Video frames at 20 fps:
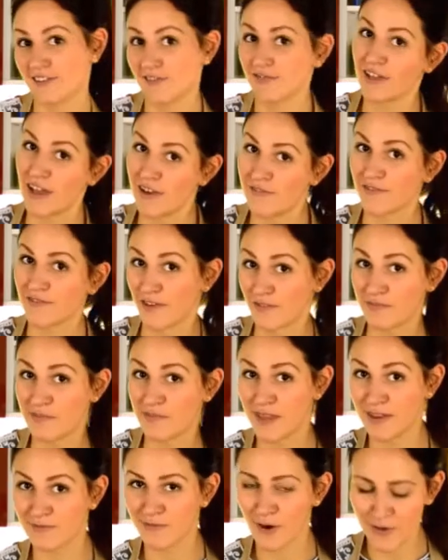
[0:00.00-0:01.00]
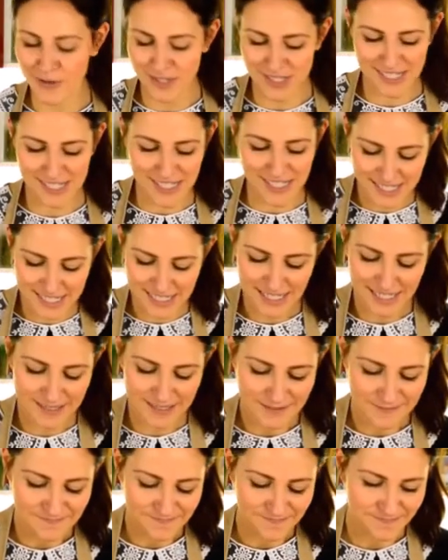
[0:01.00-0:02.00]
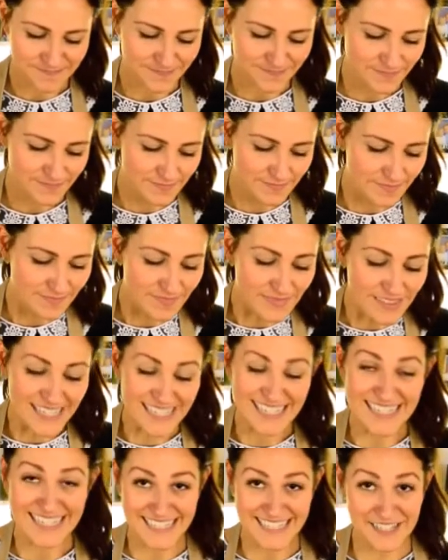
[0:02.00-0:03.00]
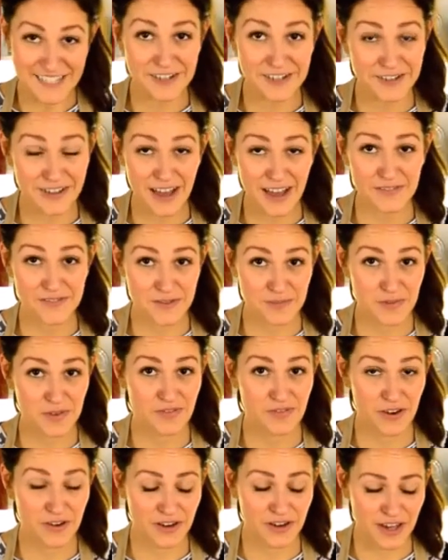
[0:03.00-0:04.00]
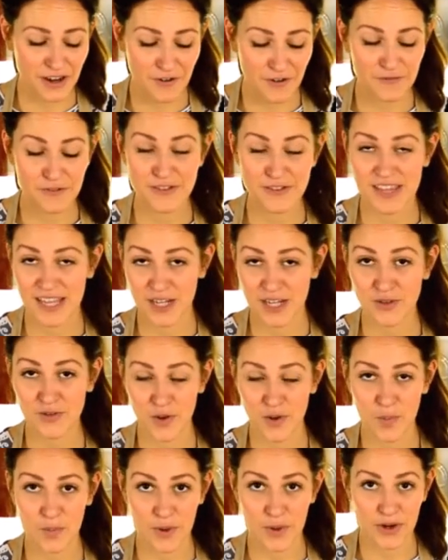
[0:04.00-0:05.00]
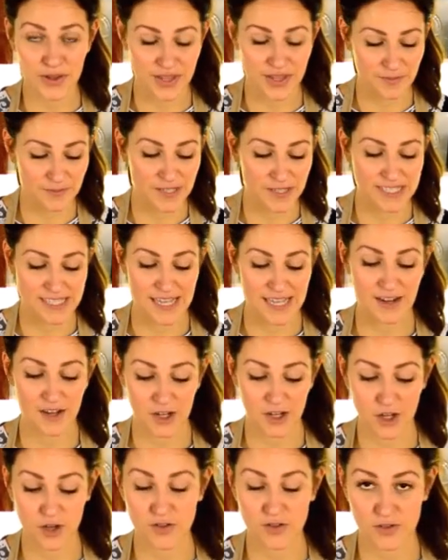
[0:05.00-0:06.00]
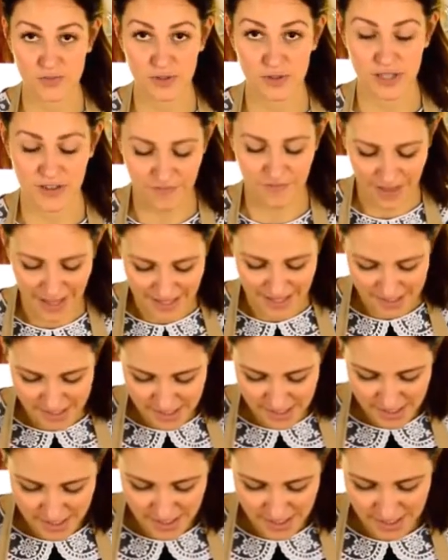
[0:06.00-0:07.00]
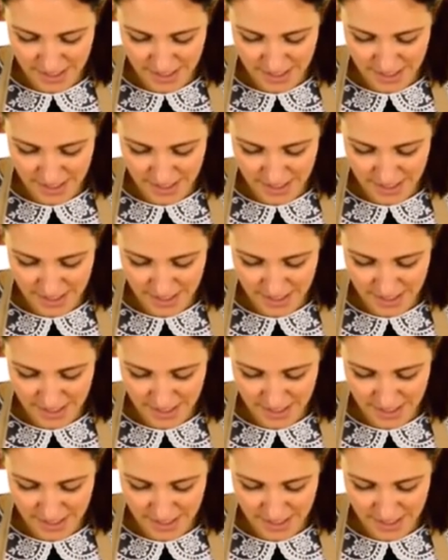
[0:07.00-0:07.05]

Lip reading: this flavor of being roasted. And here you have to be very careful that you don't burn them because that goes really fast.